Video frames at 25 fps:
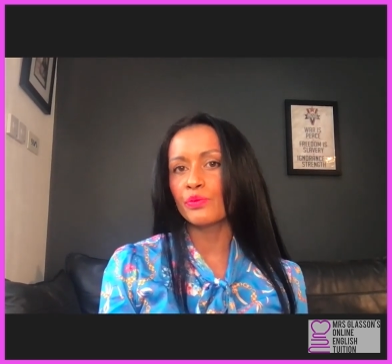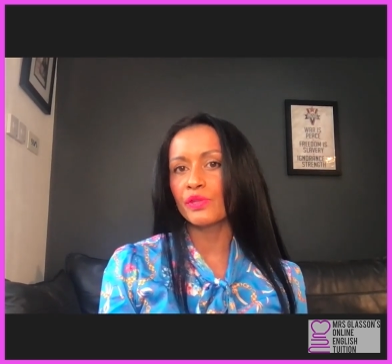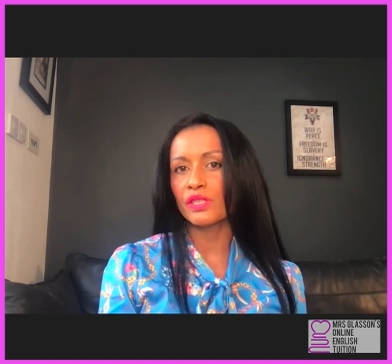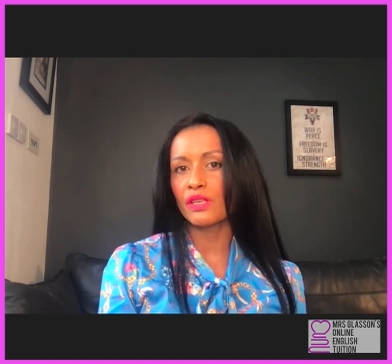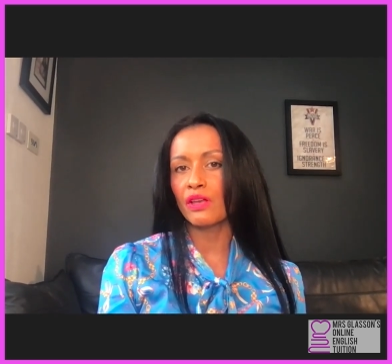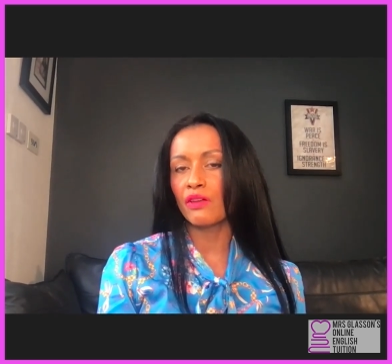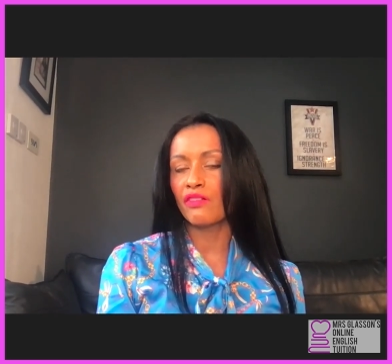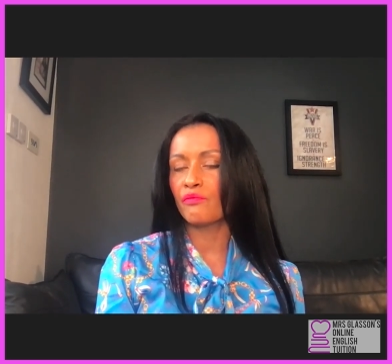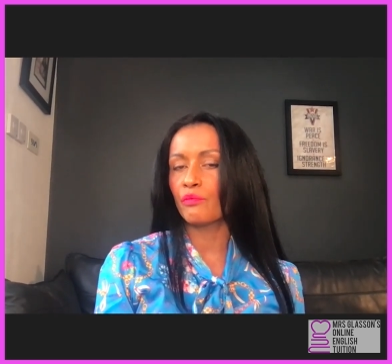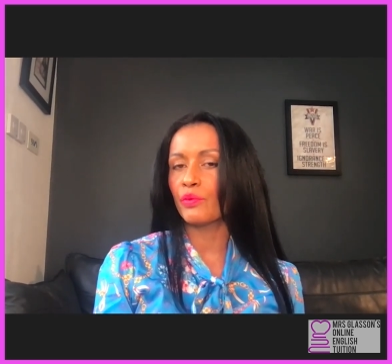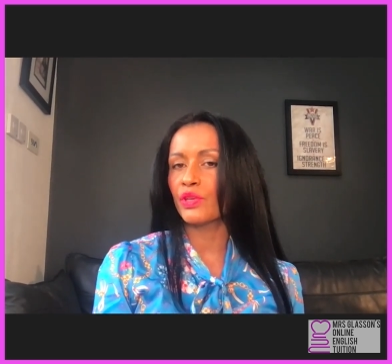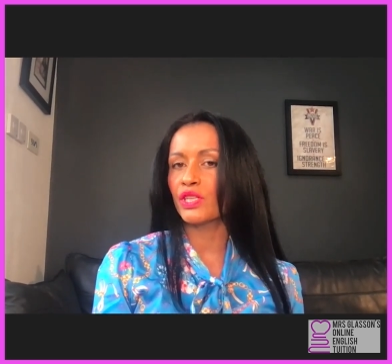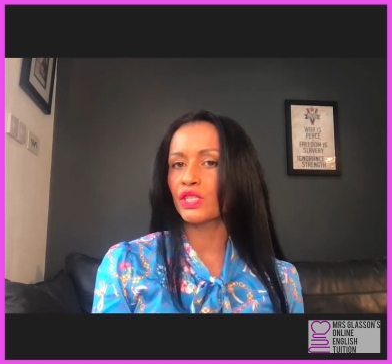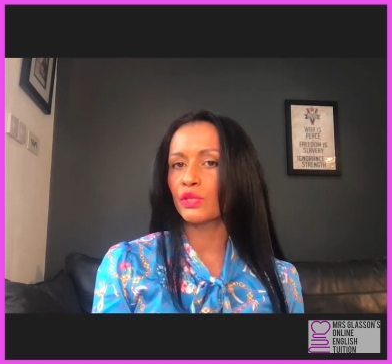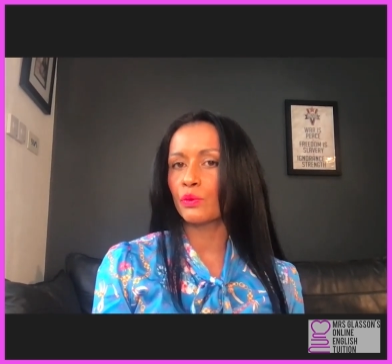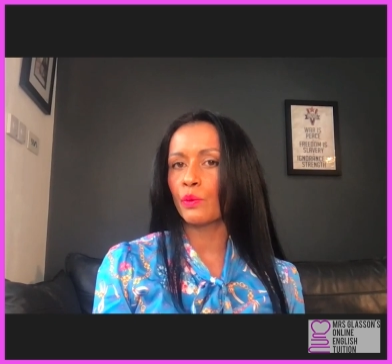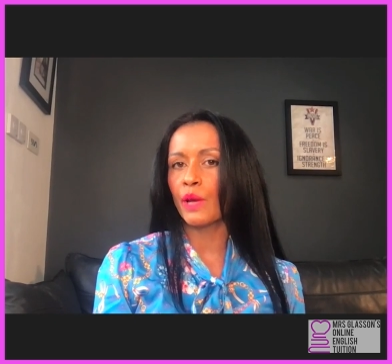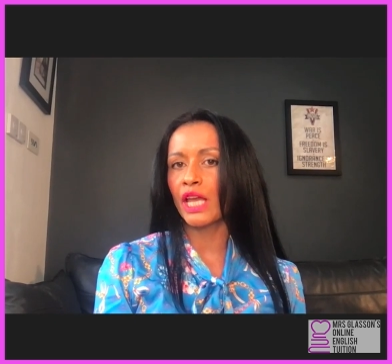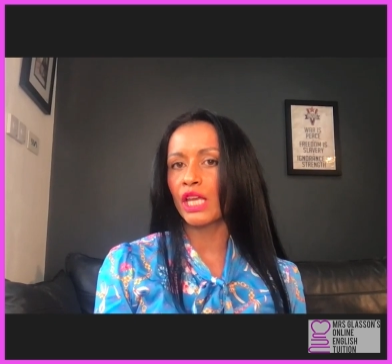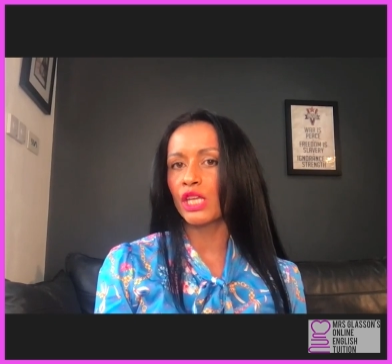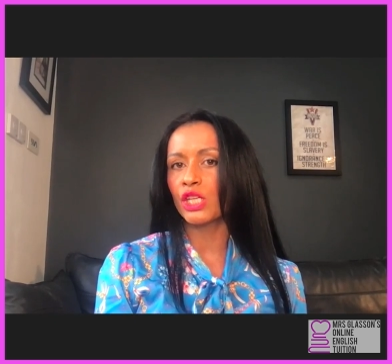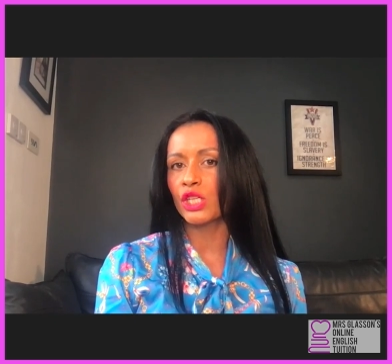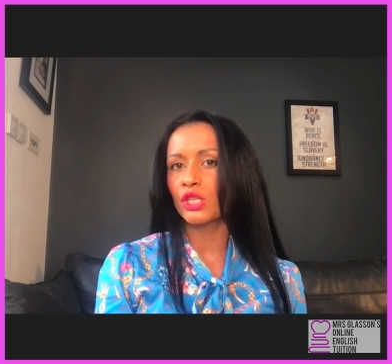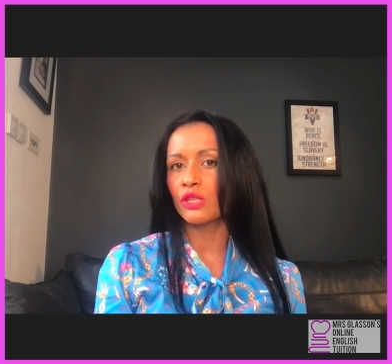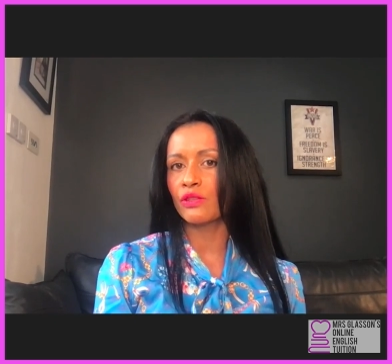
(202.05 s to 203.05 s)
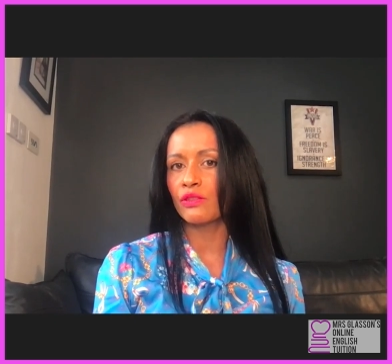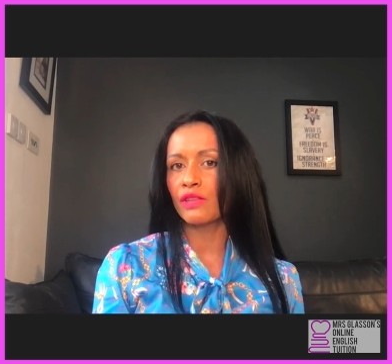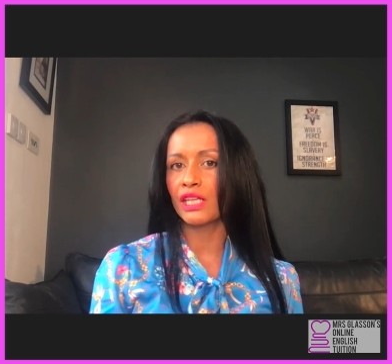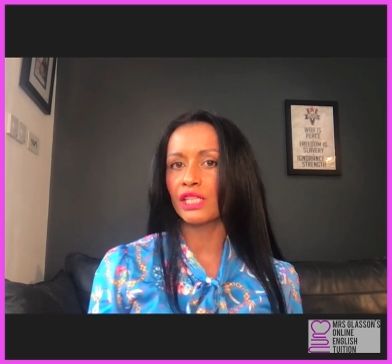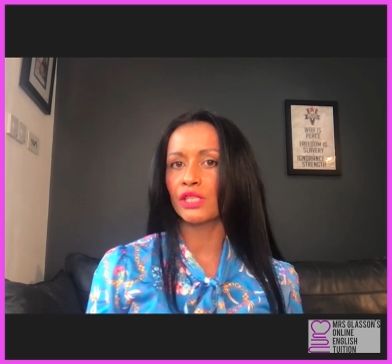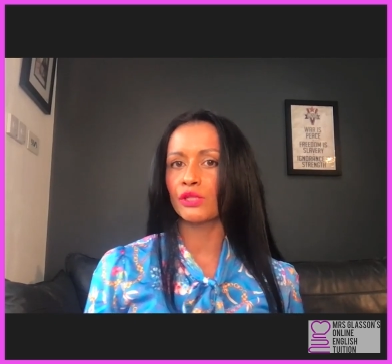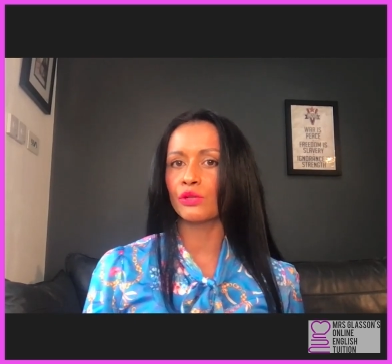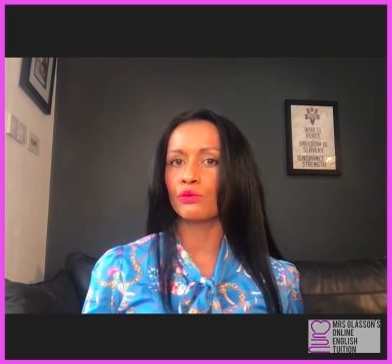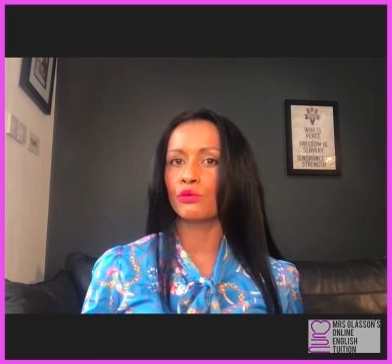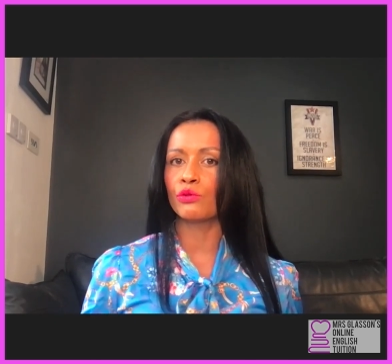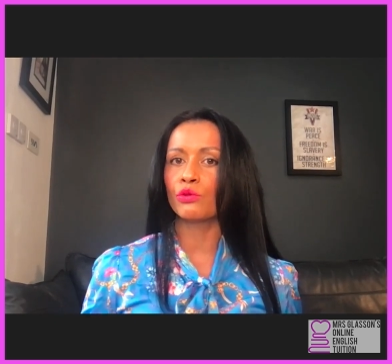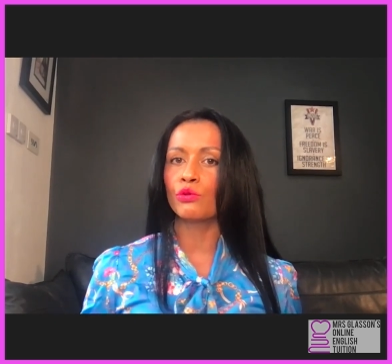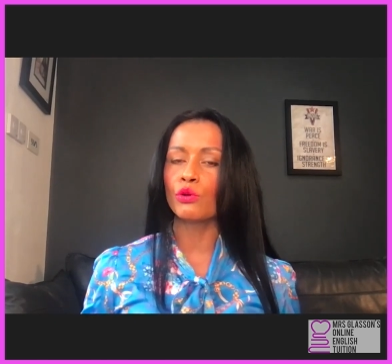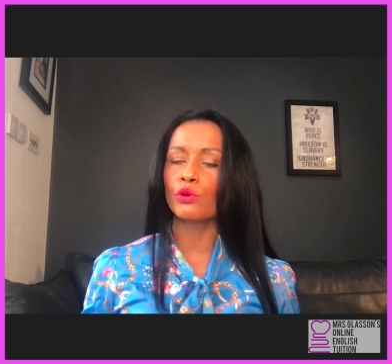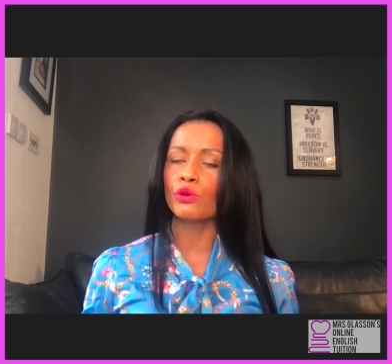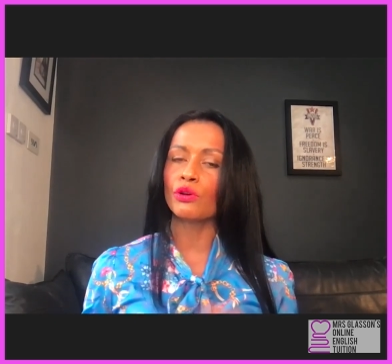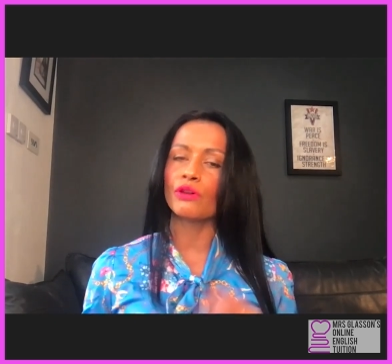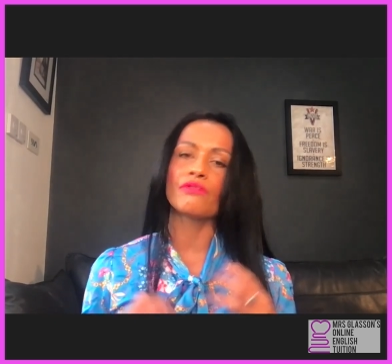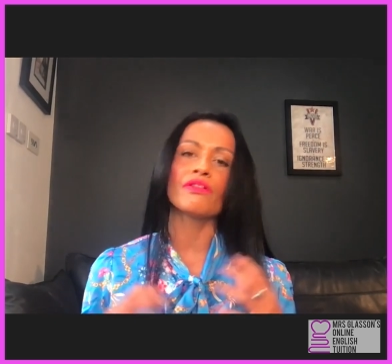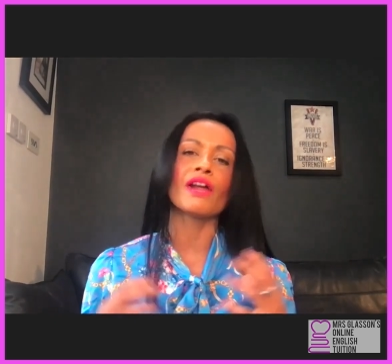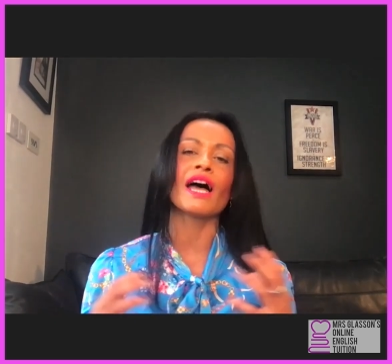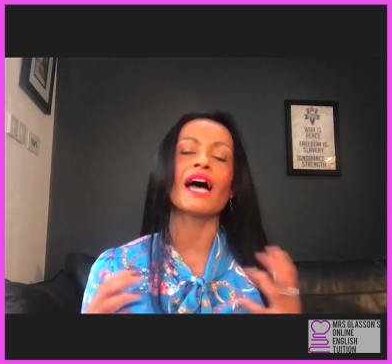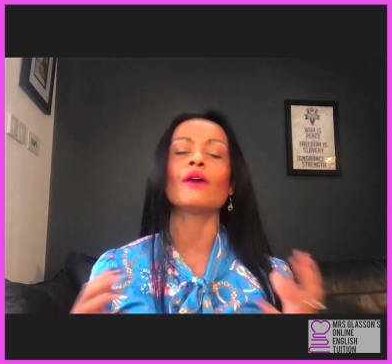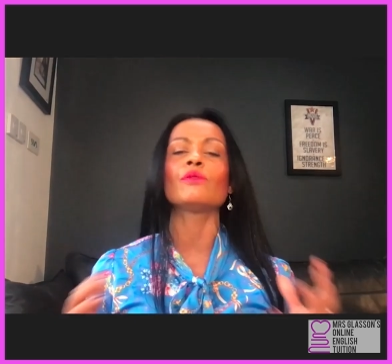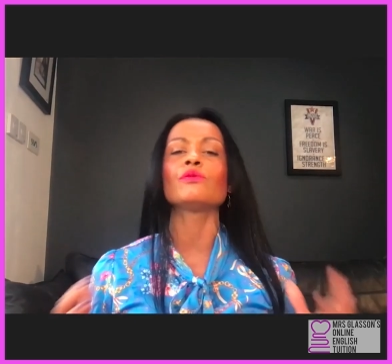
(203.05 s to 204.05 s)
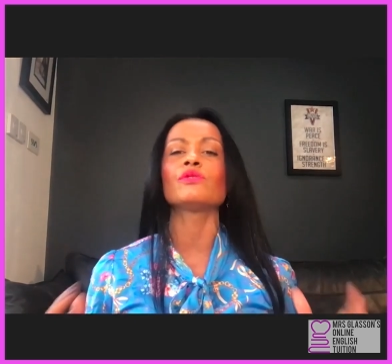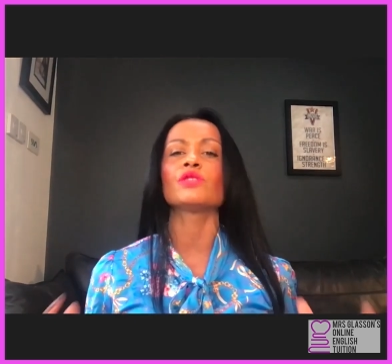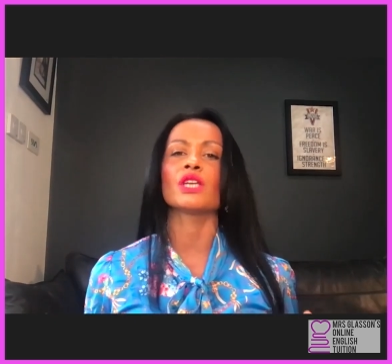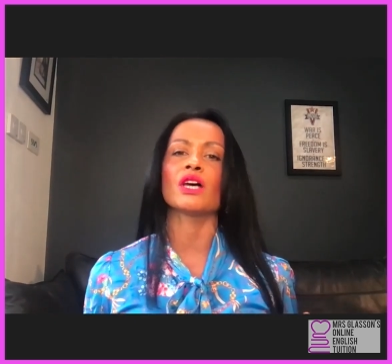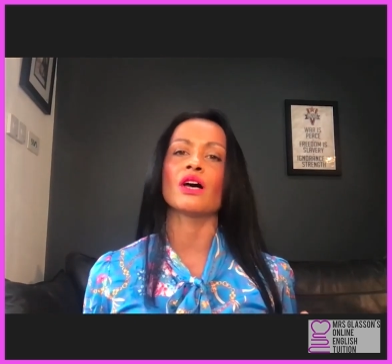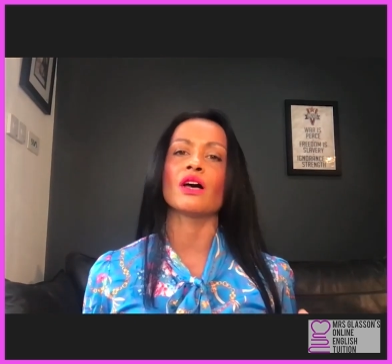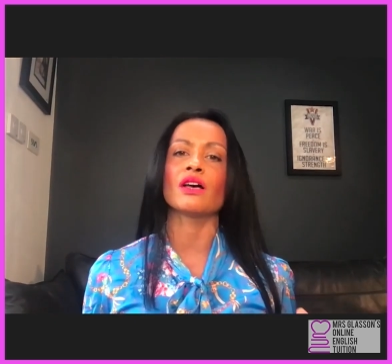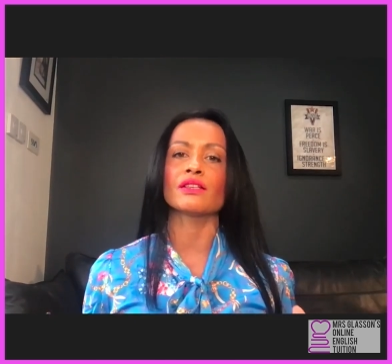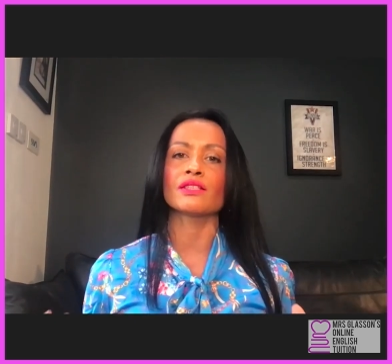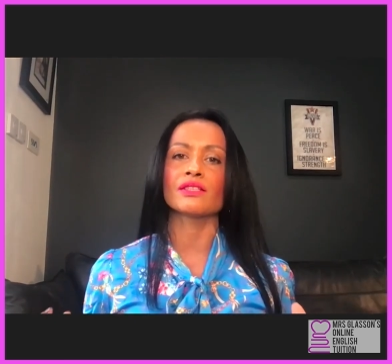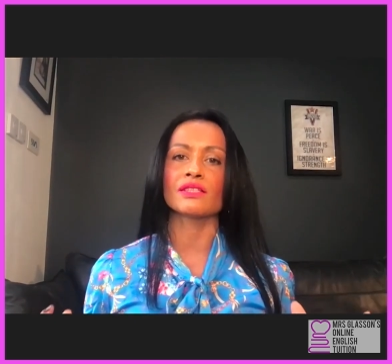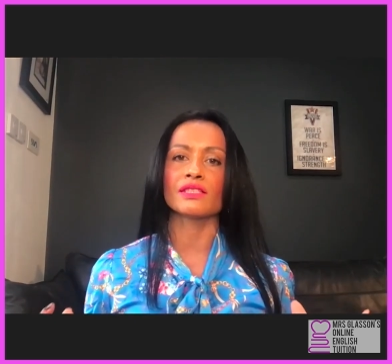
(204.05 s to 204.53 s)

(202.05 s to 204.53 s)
of persuasion that are all around us